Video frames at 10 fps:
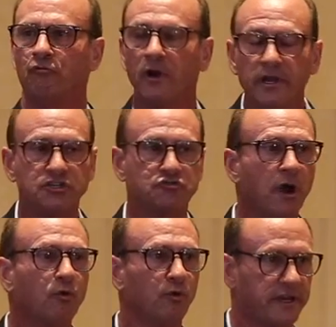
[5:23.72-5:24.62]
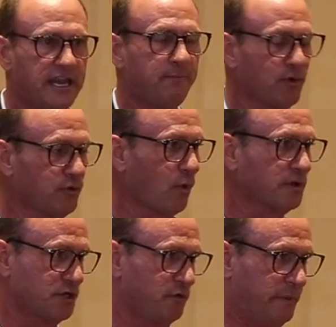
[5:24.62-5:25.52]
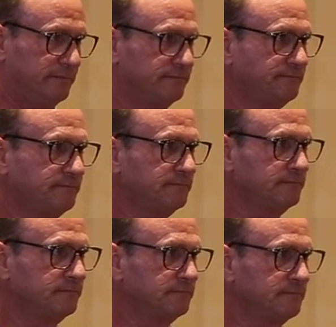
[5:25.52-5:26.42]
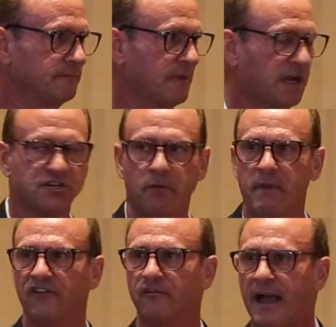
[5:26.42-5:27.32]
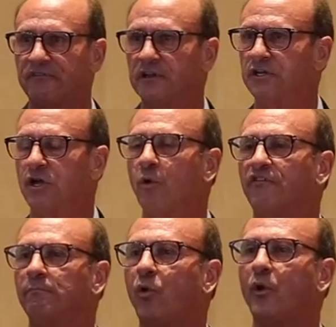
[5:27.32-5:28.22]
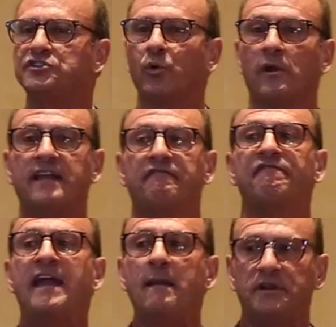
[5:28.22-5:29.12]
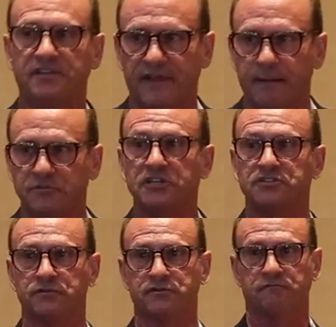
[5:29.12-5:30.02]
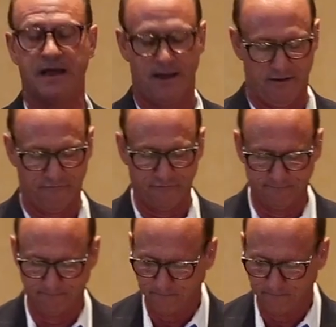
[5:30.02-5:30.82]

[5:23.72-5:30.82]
really struggle to keep their doors open. I saw many of them have to let go of employees who were like family to them just to survive.